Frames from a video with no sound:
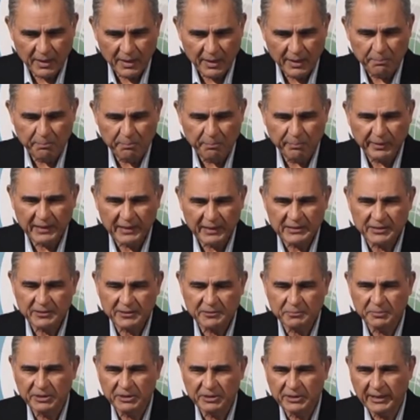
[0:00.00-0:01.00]

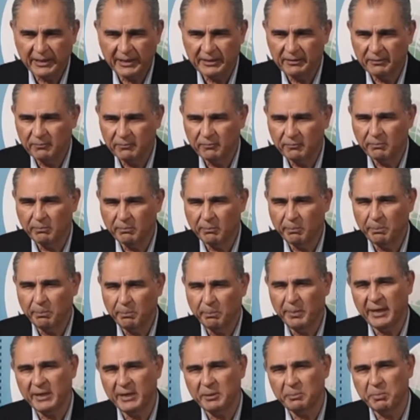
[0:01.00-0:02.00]
impressed me and
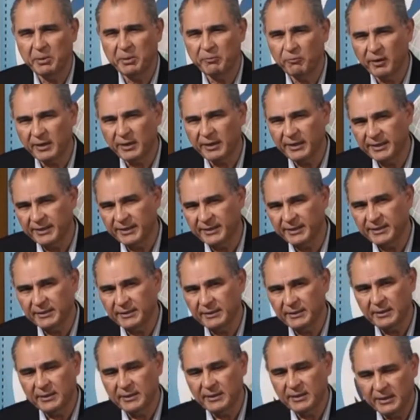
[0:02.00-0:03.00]
made me worried
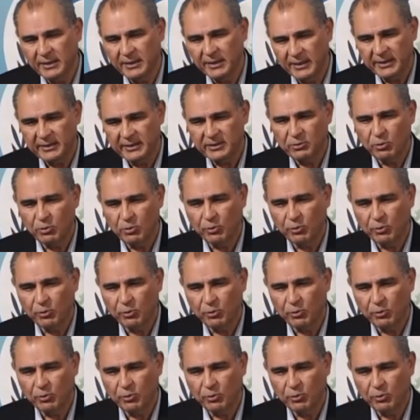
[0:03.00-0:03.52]
is